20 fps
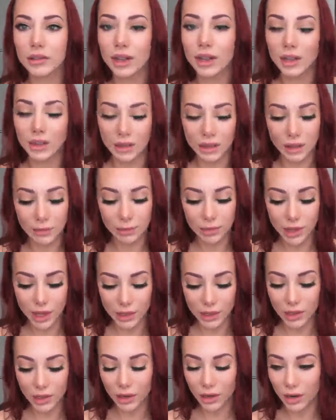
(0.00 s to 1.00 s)
All right,
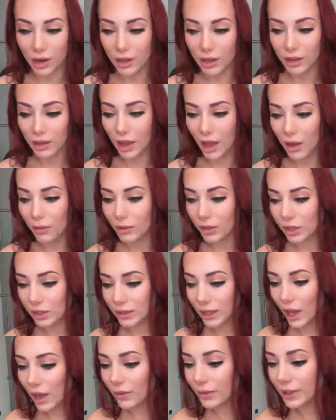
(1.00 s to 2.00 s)
got the lip liner, and
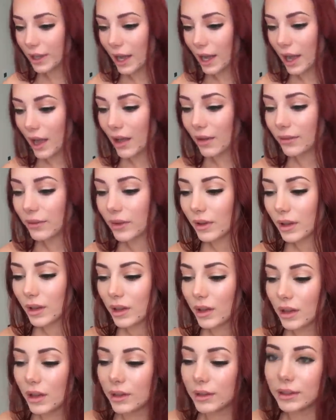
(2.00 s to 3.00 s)
now we just have to
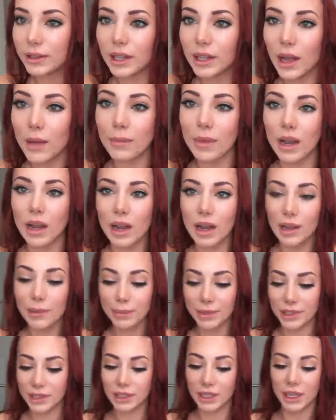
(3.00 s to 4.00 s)
have some
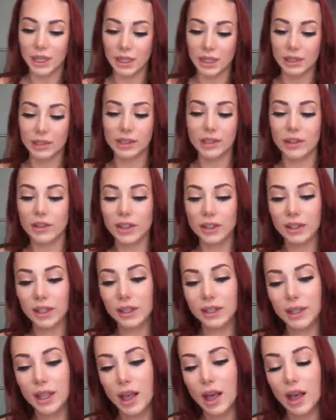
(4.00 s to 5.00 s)
lipsticks. So
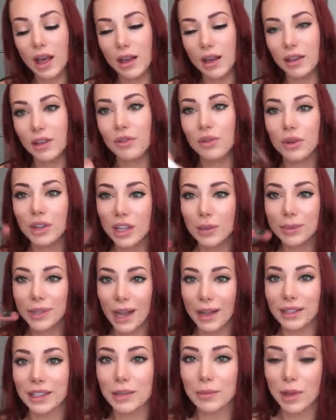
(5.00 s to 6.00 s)
this is the, everyone keeps
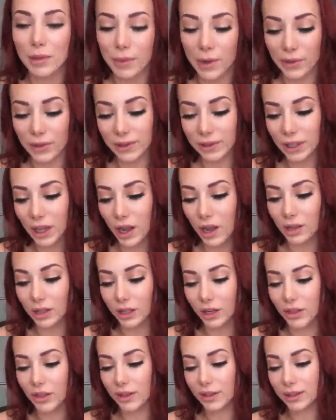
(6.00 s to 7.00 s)
asking me about this color.
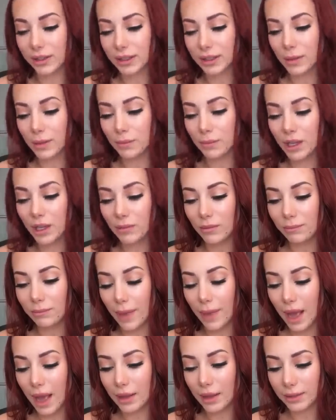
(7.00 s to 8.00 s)
This is the Meet
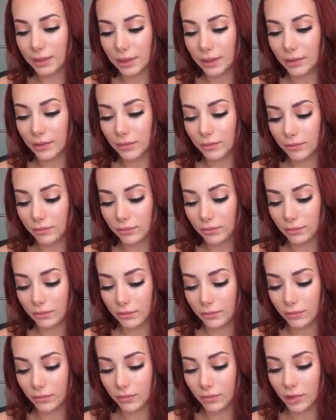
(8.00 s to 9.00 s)
Matte
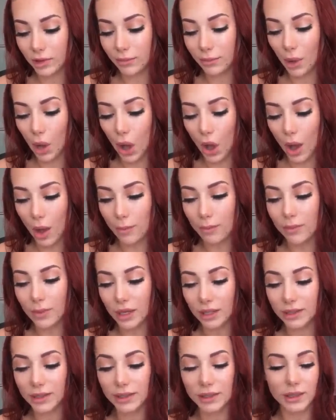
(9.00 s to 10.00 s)
The Balm.
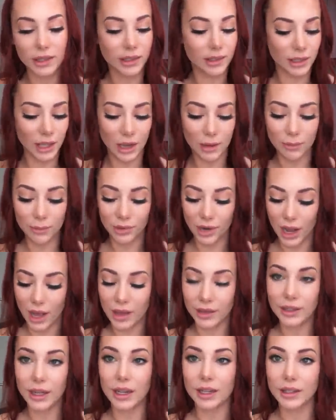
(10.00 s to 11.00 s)
It's the same brand
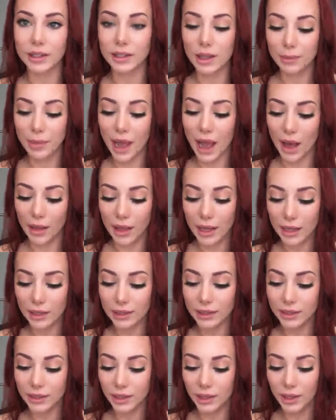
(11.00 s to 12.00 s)
as the palette
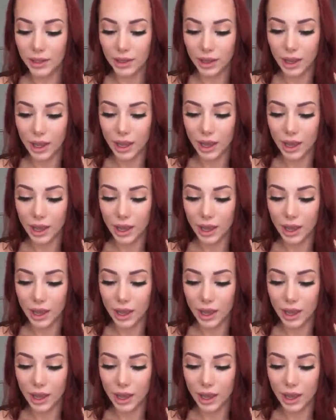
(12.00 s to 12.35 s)
and